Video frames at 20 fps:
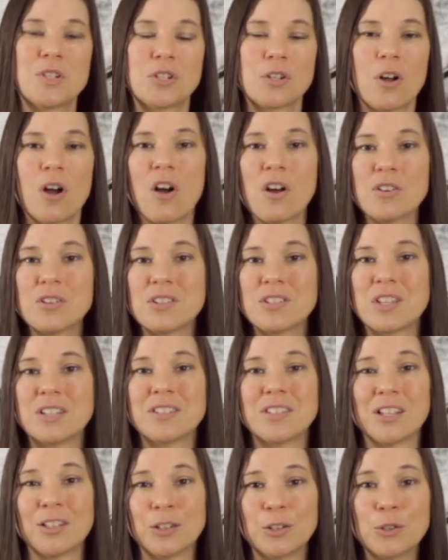which
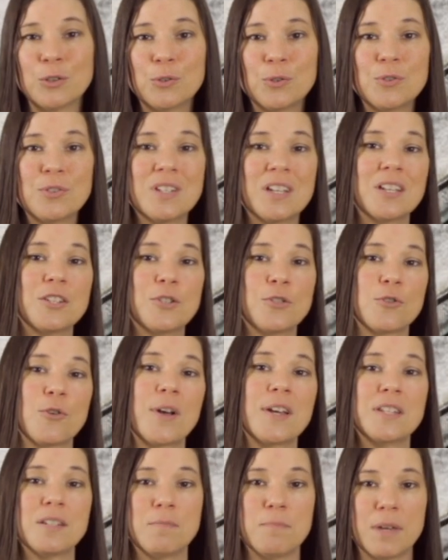causes it to lose its
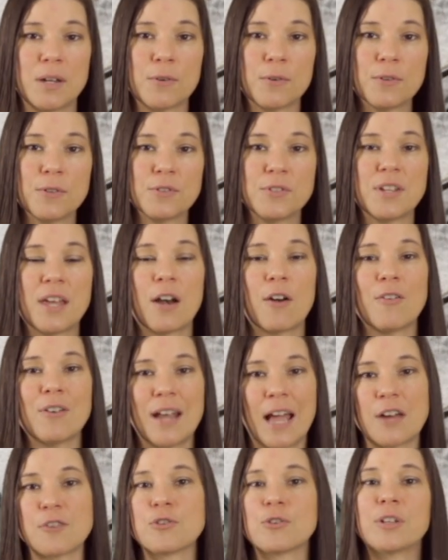trace minerals that
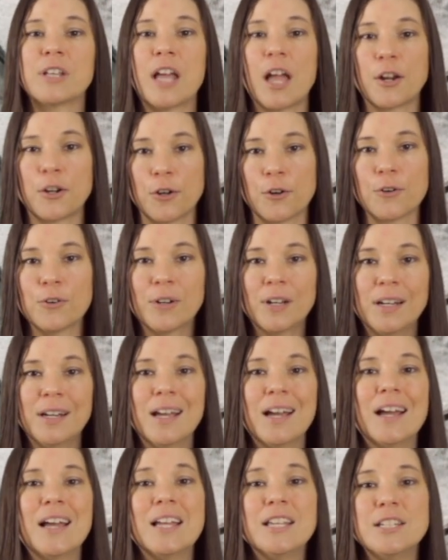are naturally
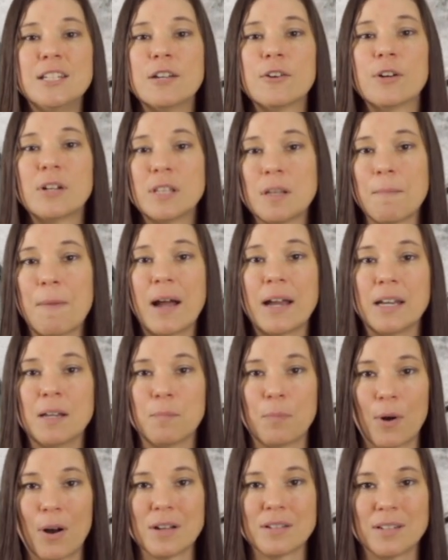occurring during the
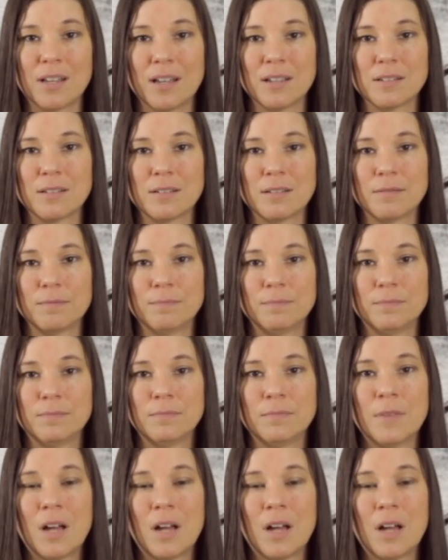mining process.